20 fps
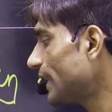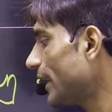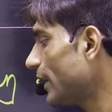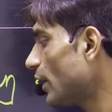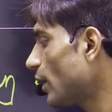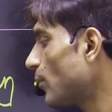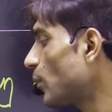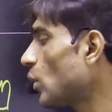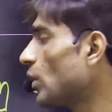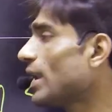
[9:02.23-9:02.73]

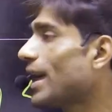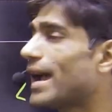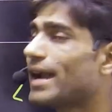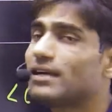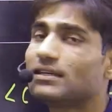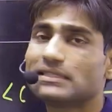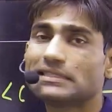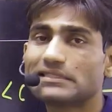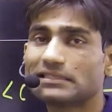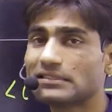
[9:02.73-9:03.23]
upon
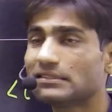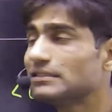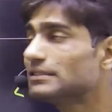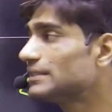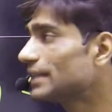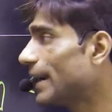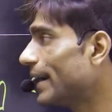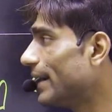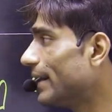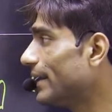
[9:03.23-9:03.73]
adjacent
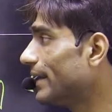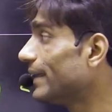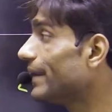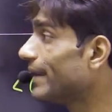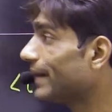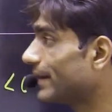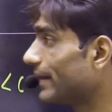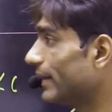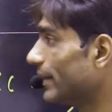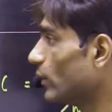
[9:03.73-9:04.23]
side
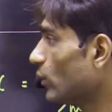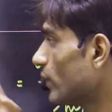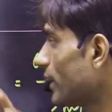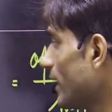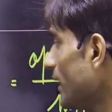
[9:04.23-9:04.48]
directly. Okay,